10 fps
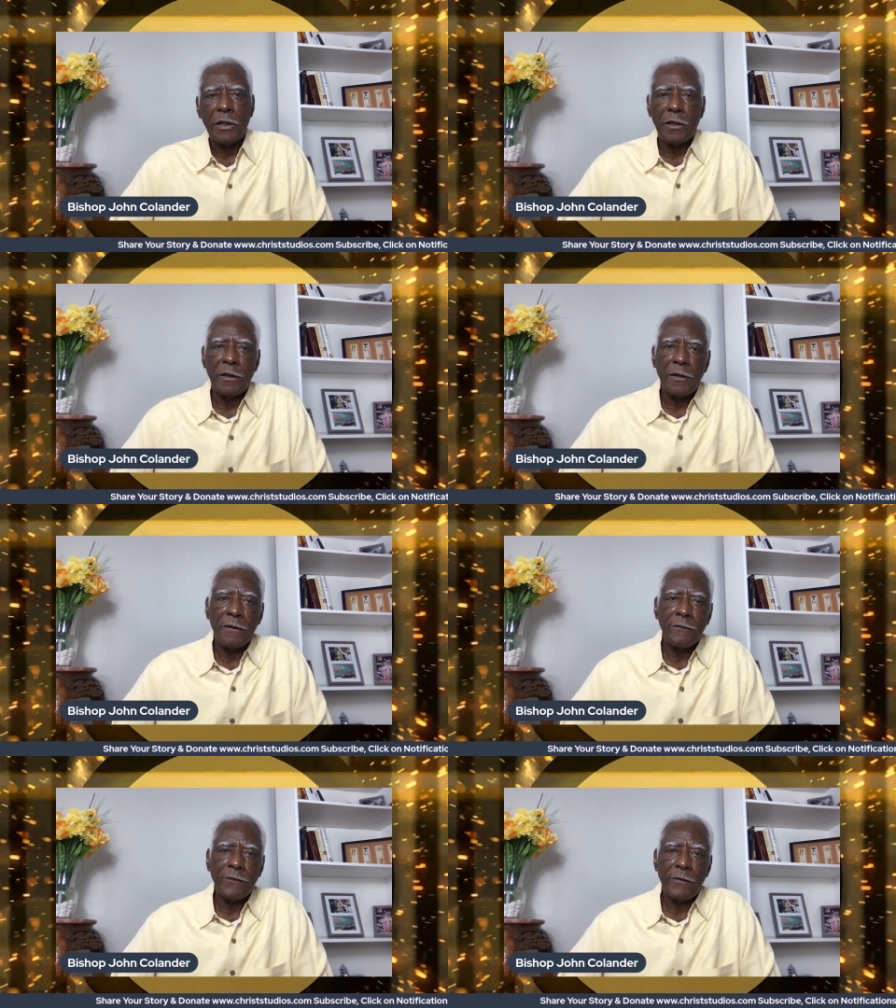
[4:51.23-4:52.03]

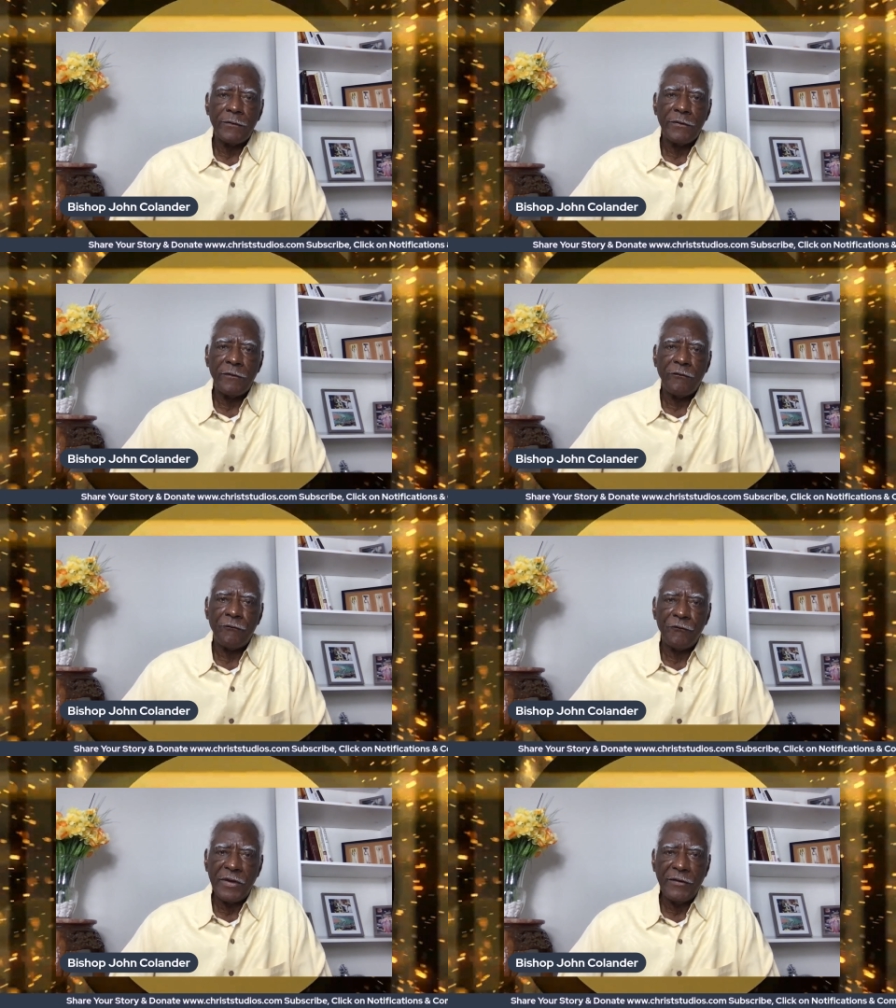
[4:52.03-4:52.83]
of the
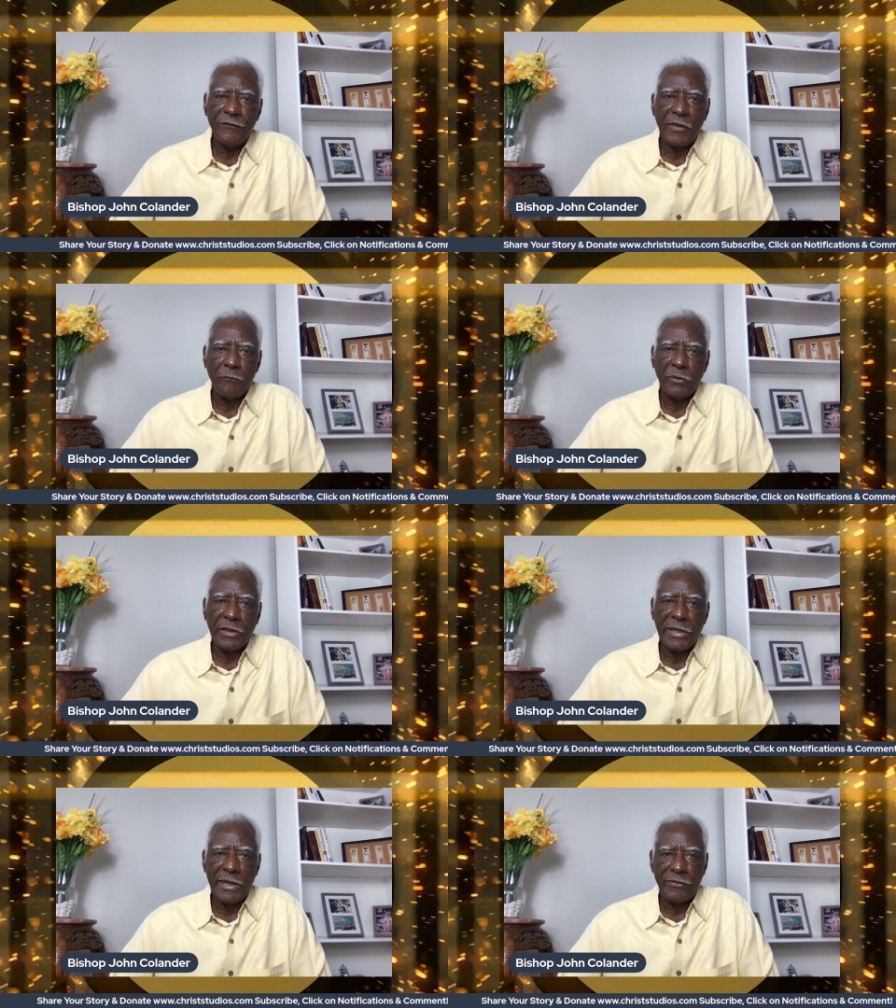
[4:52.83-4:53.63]
faith that we
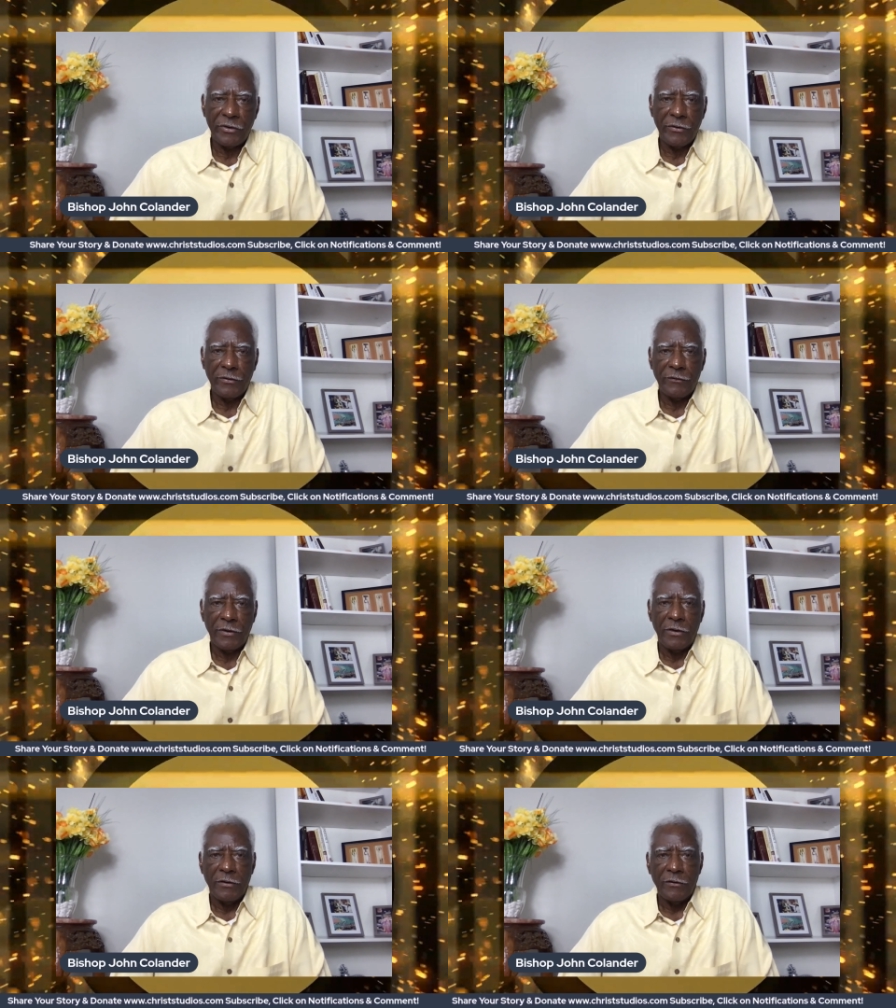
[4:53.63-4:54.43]
gather
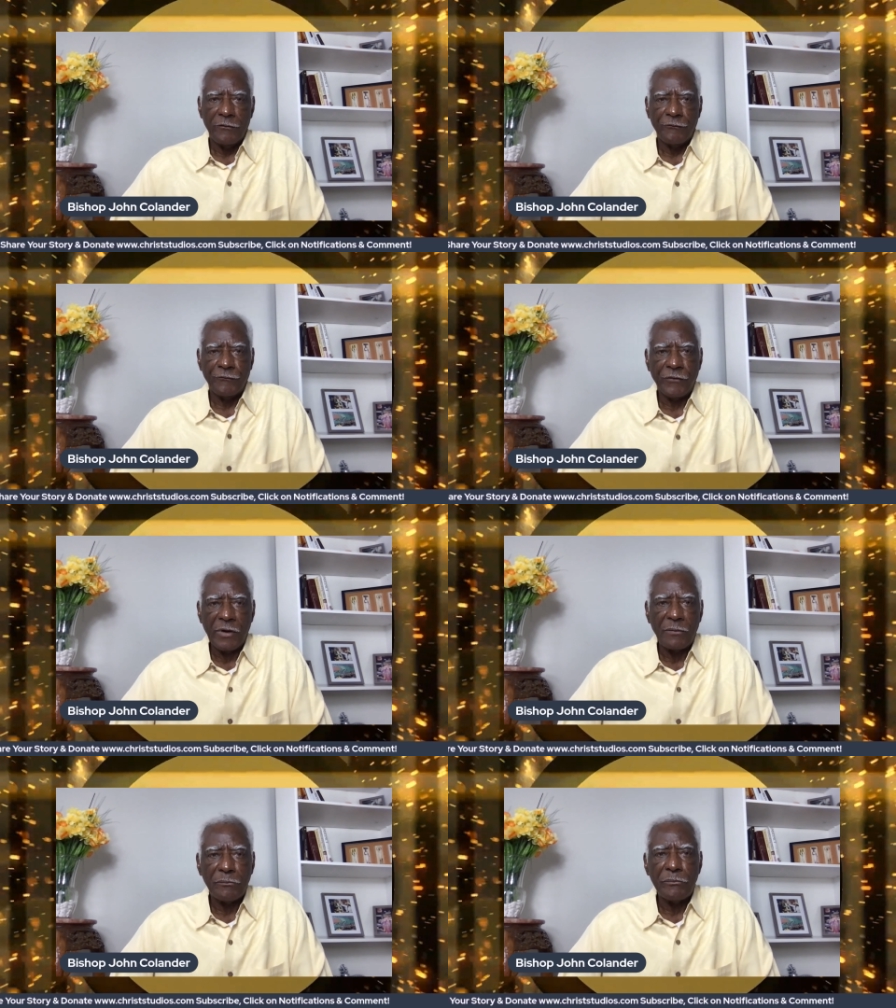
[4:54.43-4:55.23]

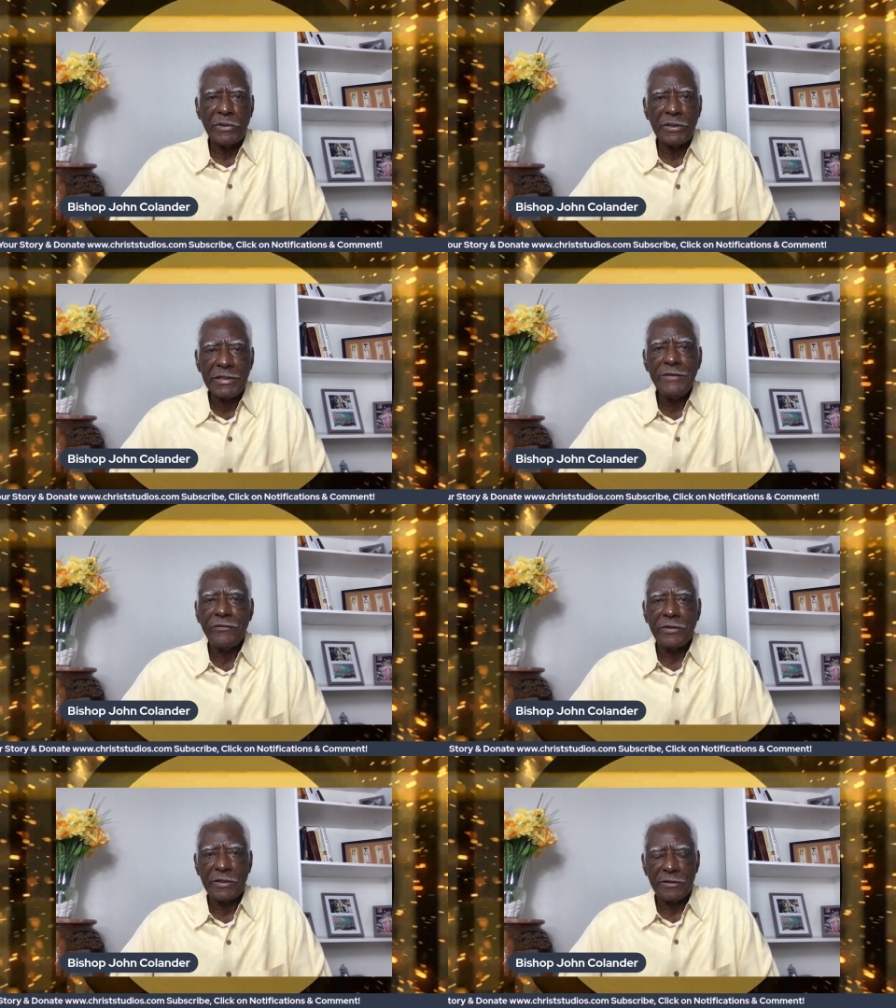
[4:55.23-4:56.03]
from
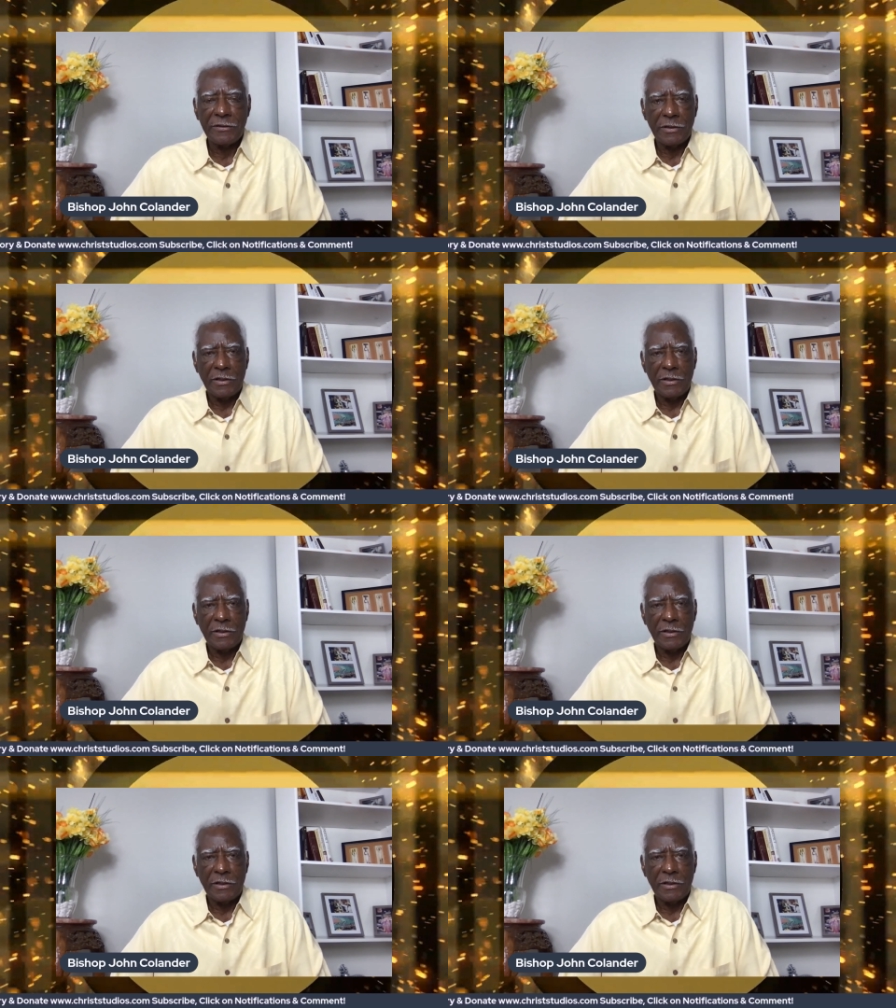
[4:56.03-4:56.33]
believing it,